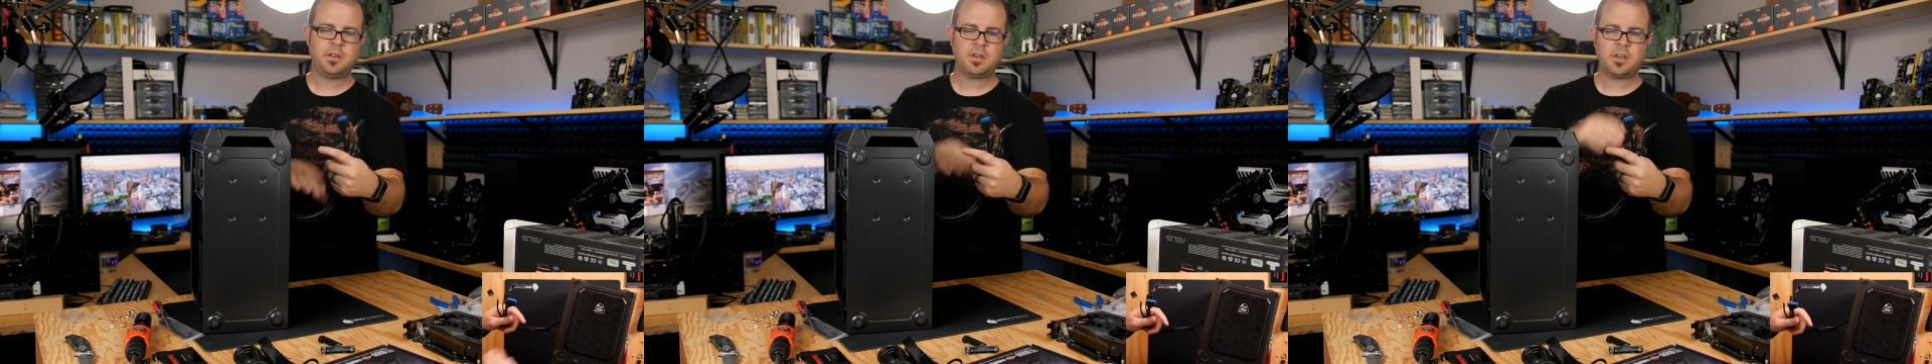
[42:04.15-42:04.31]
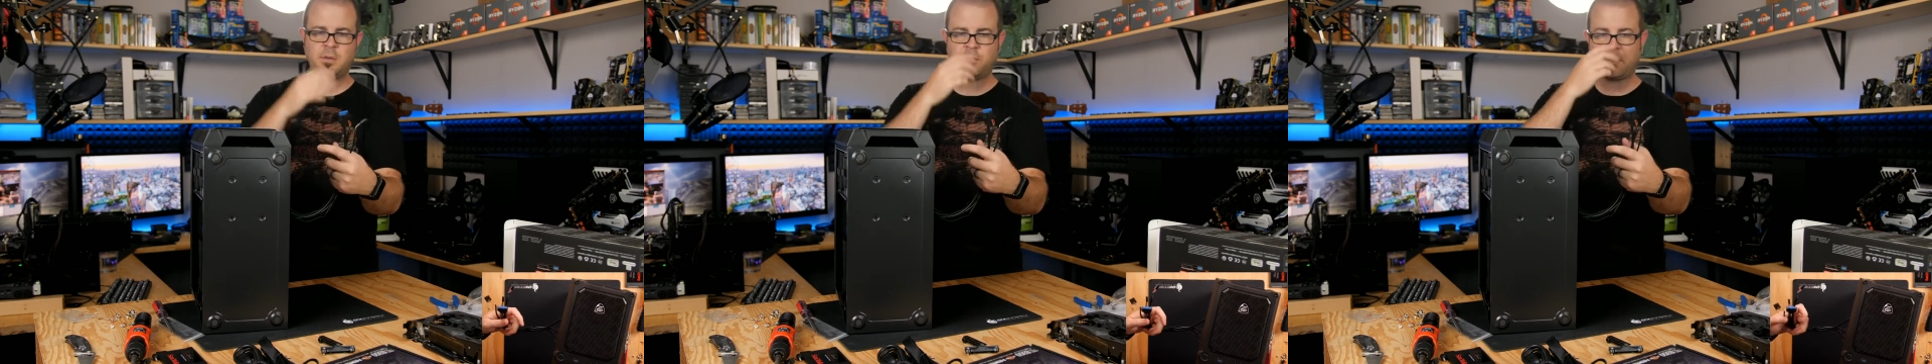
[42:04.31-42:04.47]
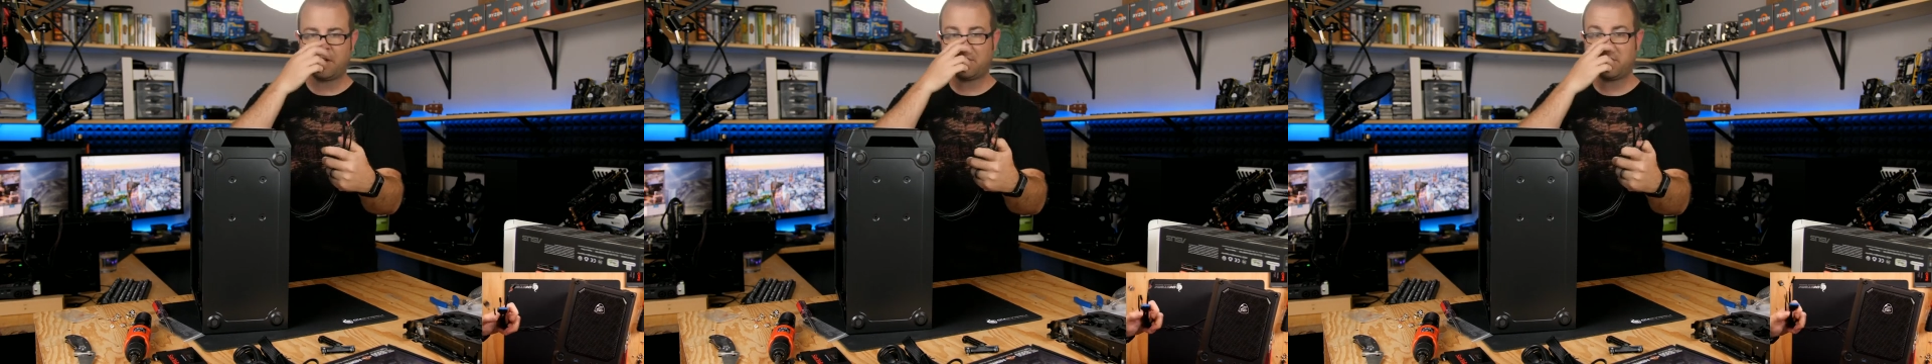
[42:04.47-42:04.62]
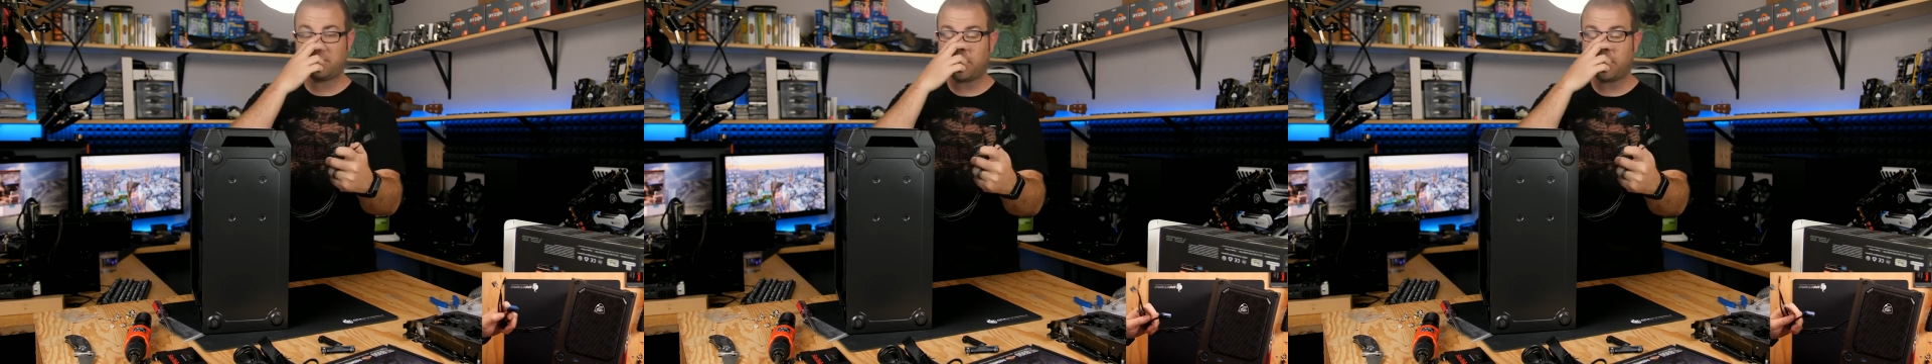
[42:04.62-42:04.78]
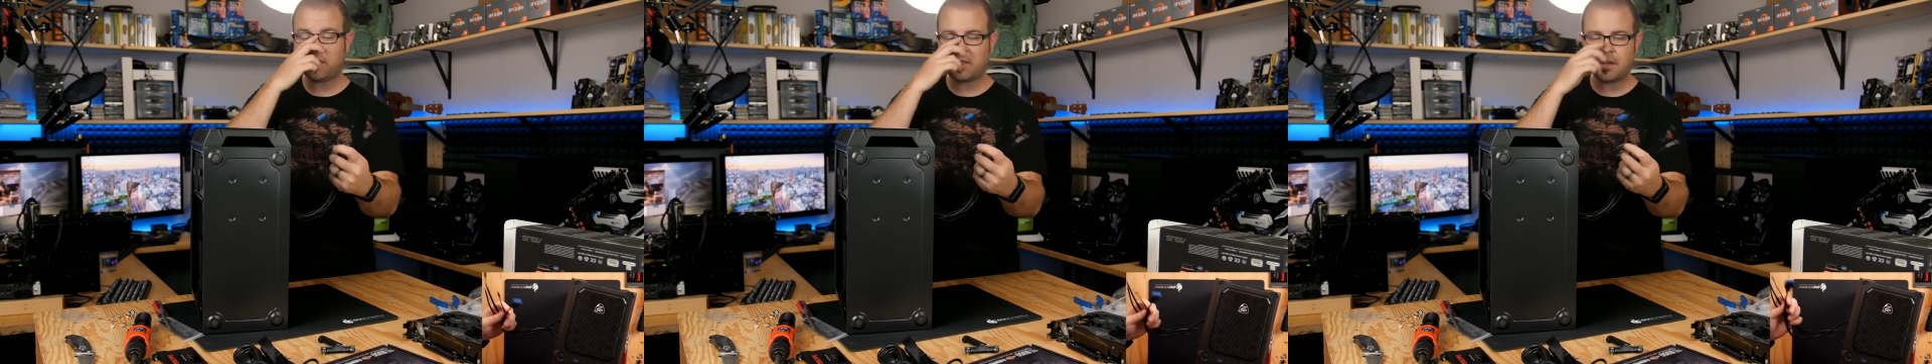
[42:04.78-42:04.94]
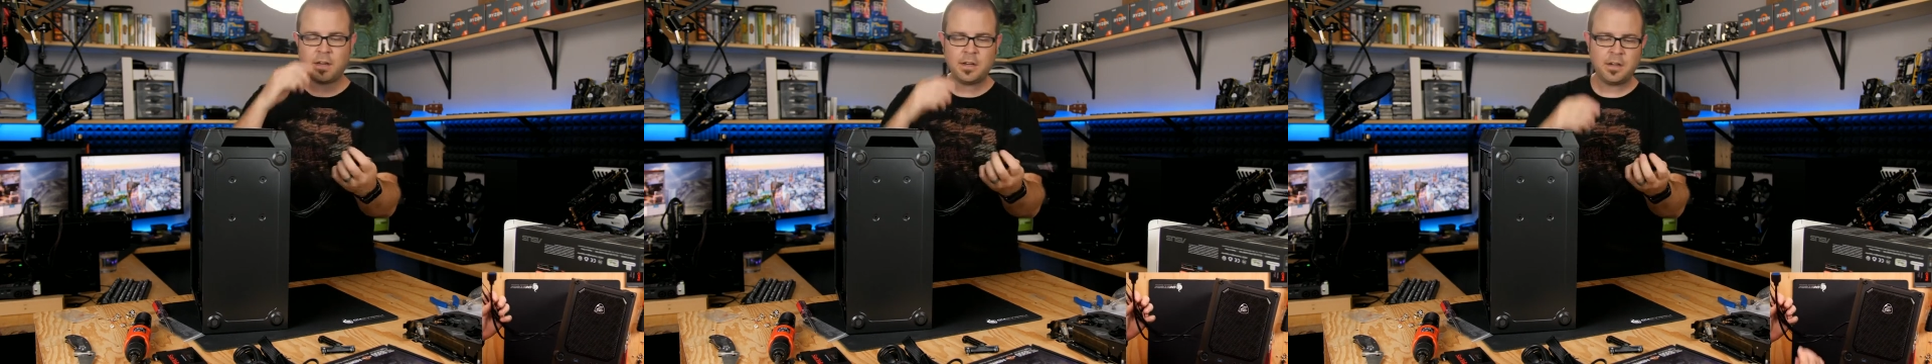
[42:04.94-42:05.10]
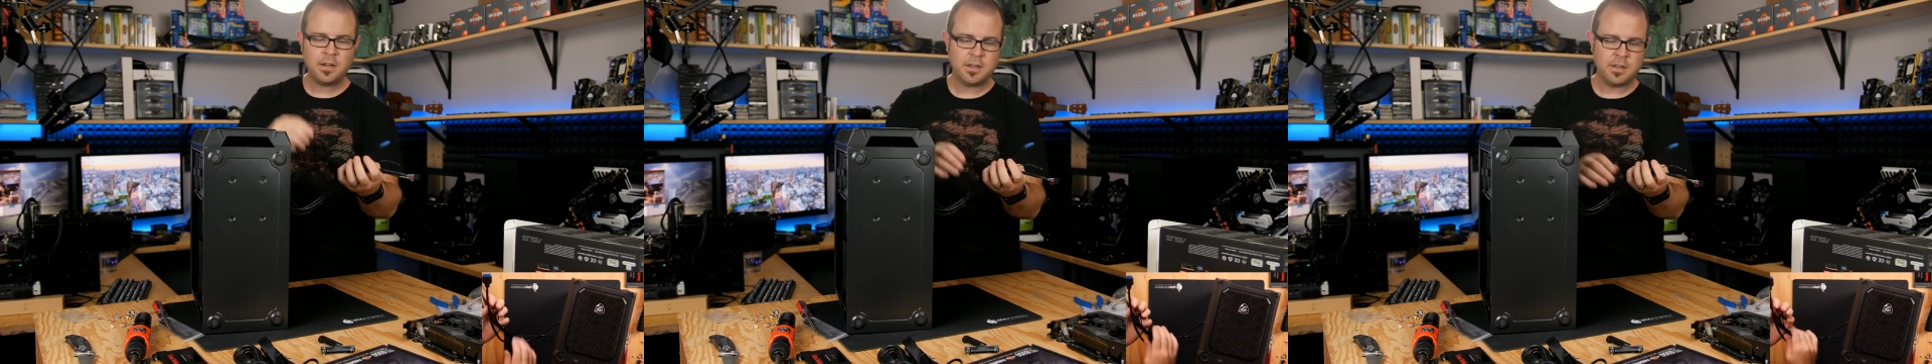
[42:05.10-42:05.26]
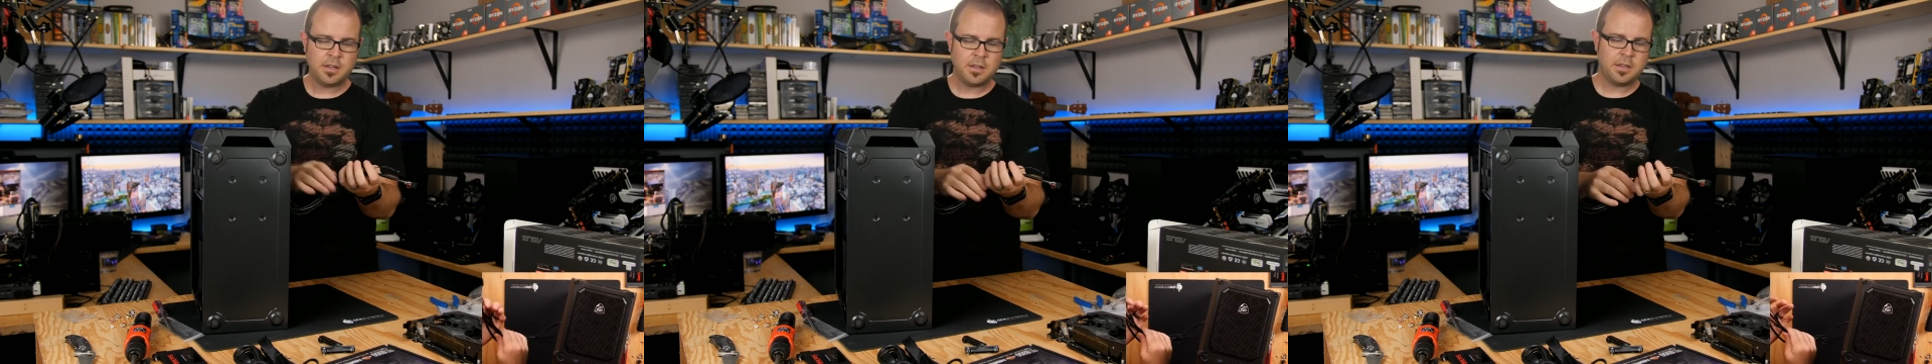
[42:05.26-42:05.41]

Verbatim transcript: coming off right there.